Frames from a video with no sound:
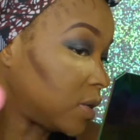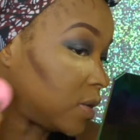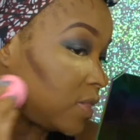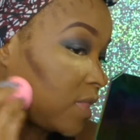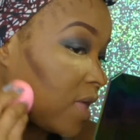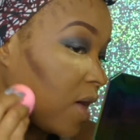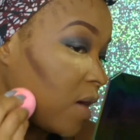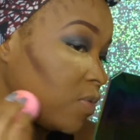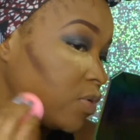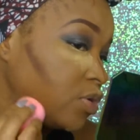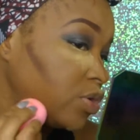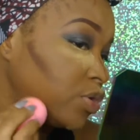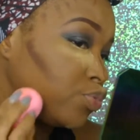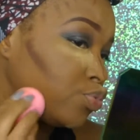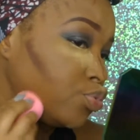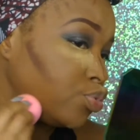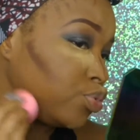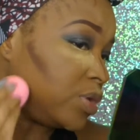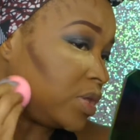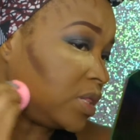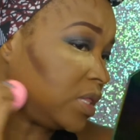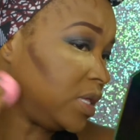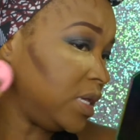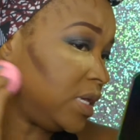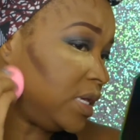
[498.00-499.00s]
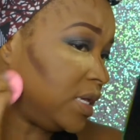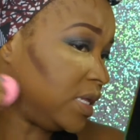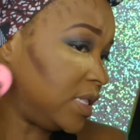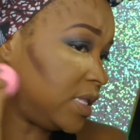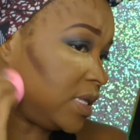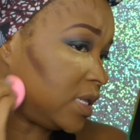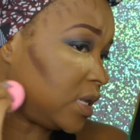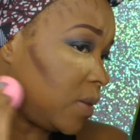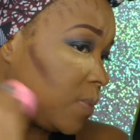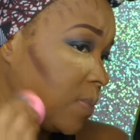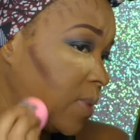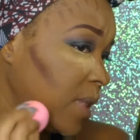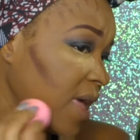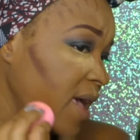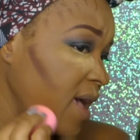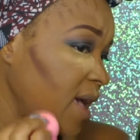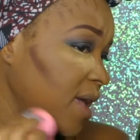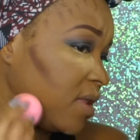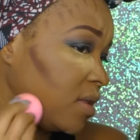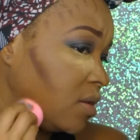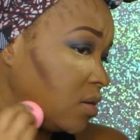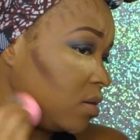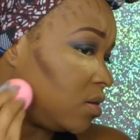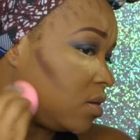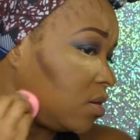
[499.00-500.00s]
That was really easy to
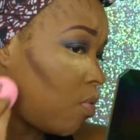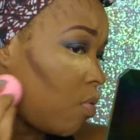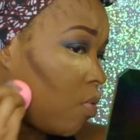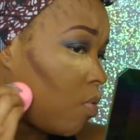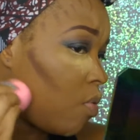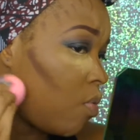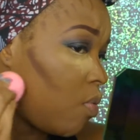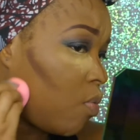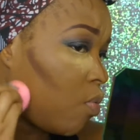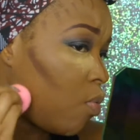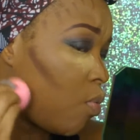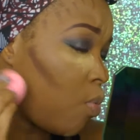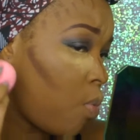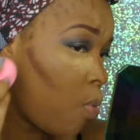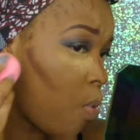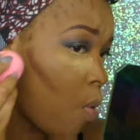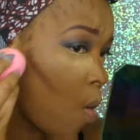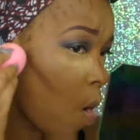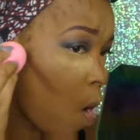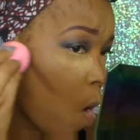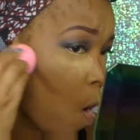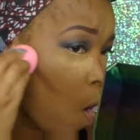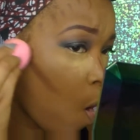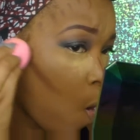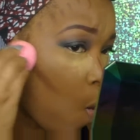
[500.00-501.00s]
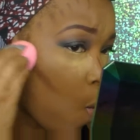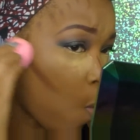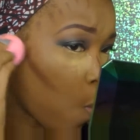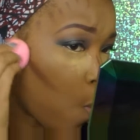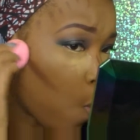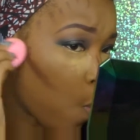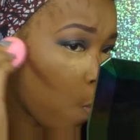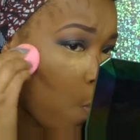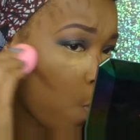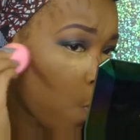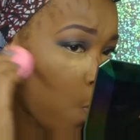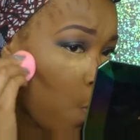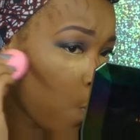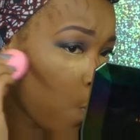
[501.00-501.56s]
blend. Whoa!